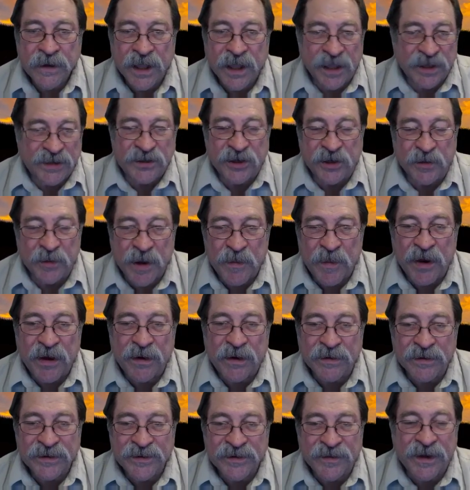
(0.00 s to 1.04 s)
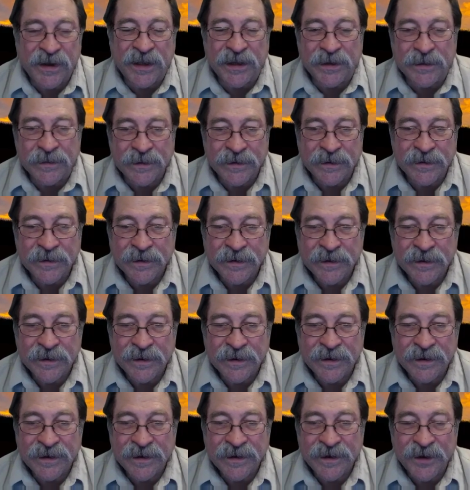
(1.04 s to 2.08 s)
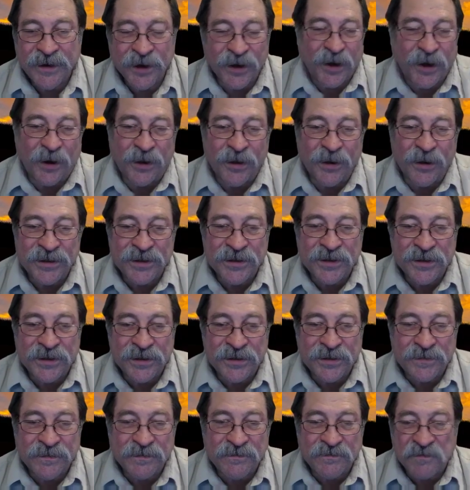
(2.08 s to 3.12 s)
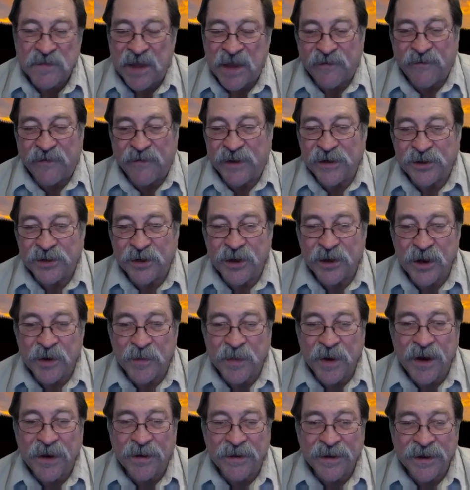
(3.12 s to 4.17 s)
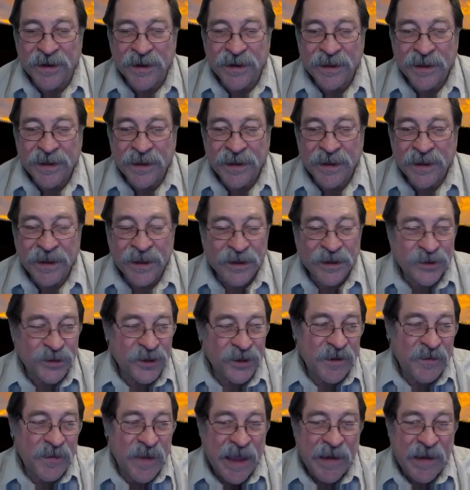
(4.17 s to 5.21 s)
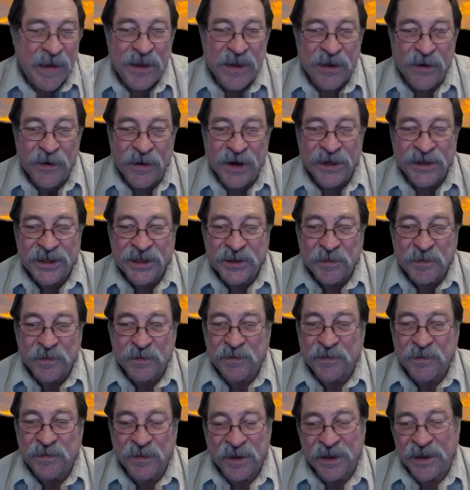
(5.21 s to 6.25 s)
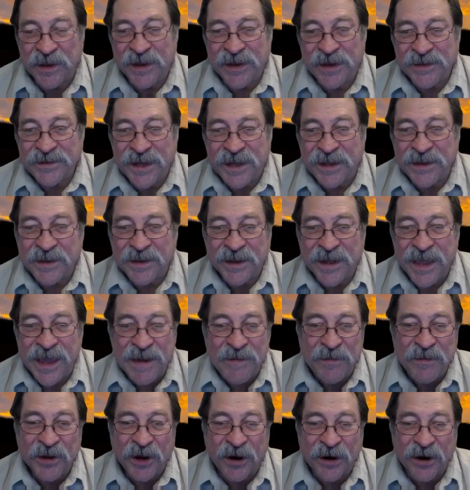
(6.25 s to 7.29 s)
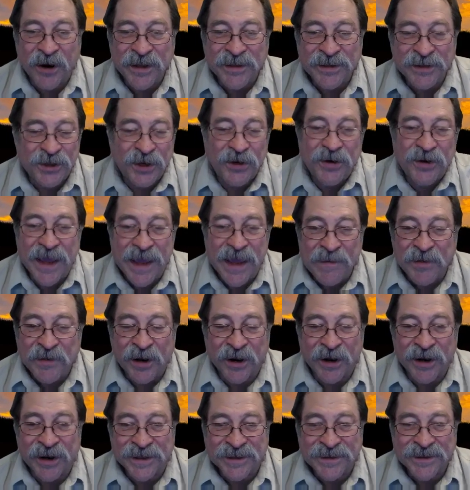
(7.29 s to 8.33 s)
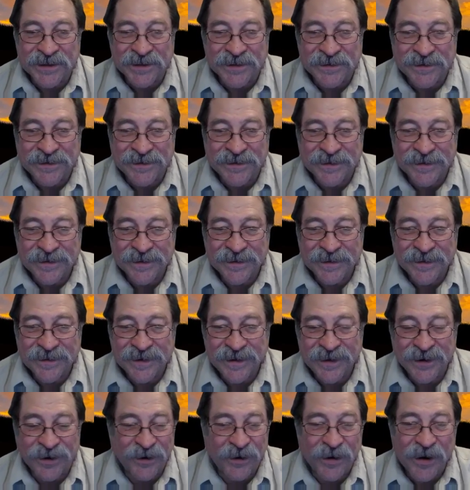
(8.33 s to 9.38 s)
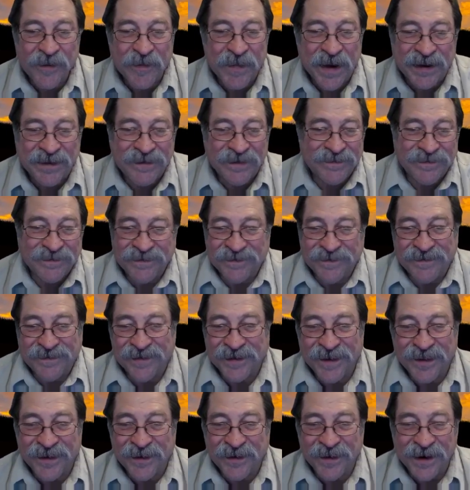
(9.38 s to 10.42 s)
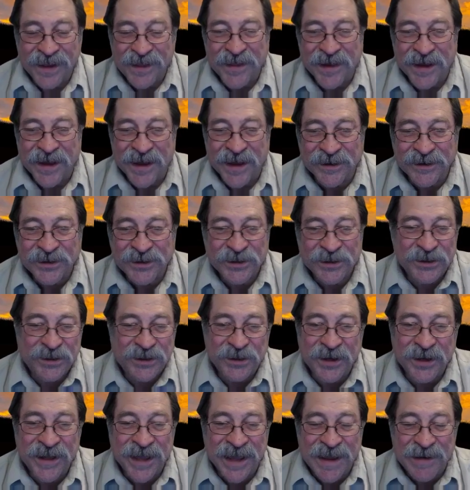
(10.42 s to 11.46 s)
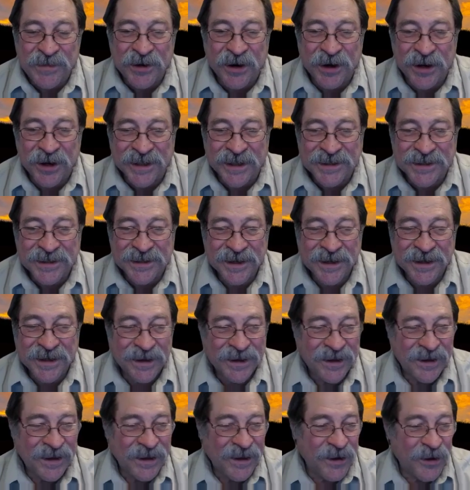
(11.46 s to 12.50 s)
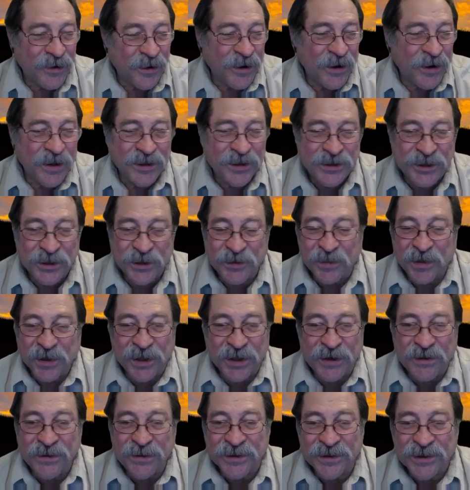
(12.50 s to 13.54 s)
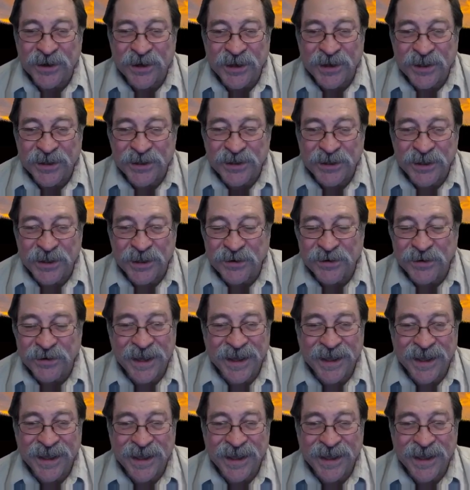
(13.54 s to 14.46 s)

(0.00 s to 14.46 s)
I like shooting my bow. It's fun. Your goal is to have fun shooting your bow. So then maybe you want to just take the game targets and shoot game targets. You don't worry about anything else. You shoot game targets, or you shoot balloons, or you shoot,